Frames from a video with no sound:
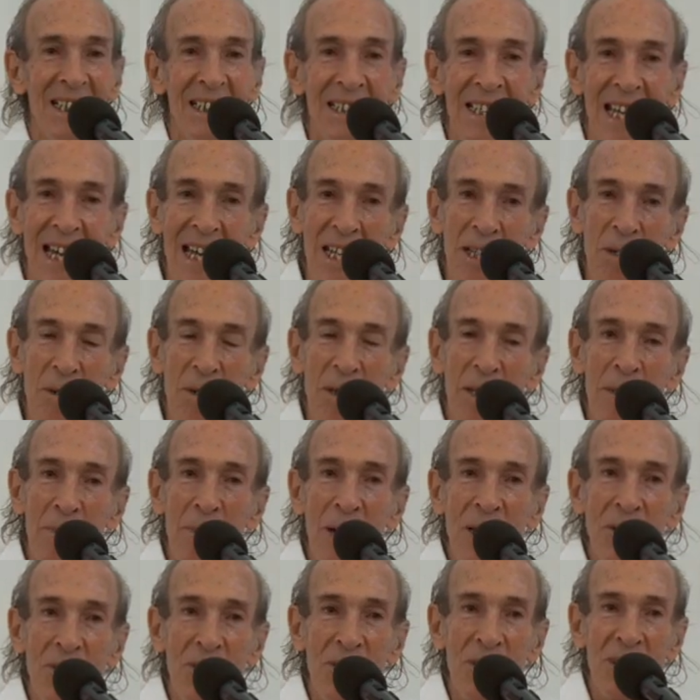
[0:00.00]
There were
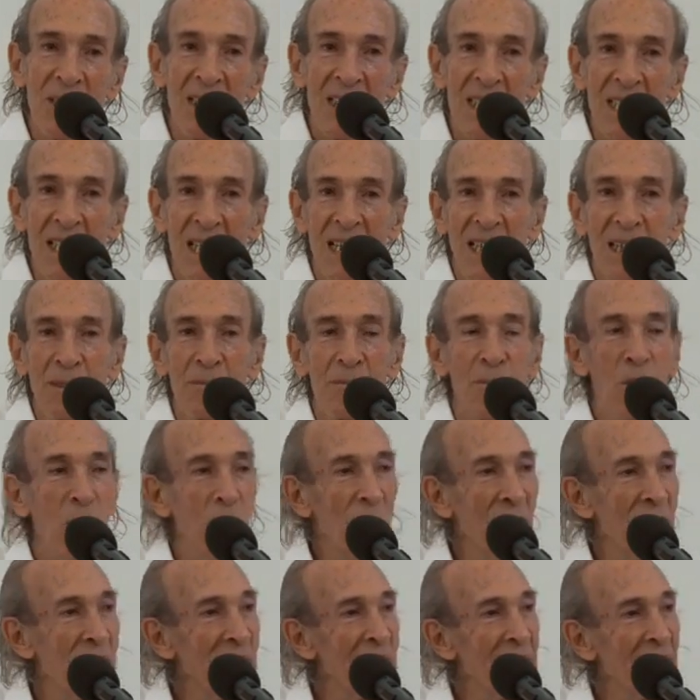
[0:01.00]
about
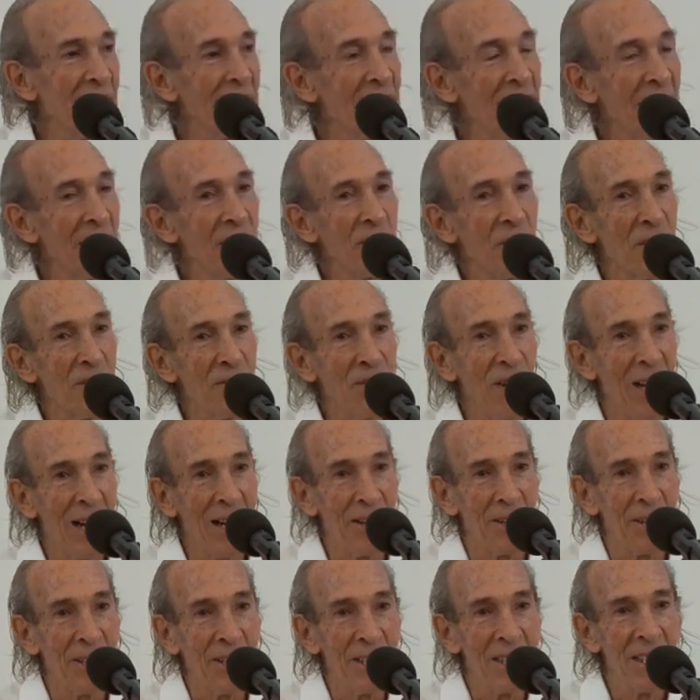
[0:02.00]
more than 600
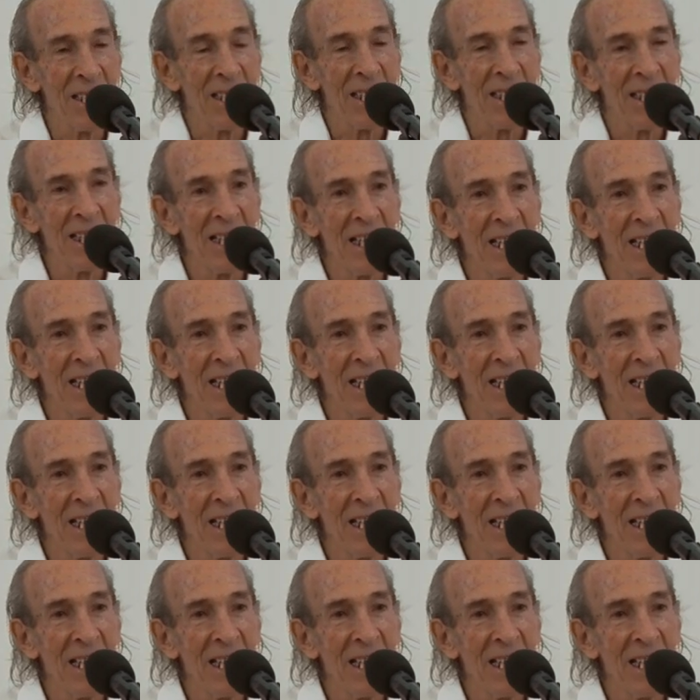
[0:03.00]
flowers.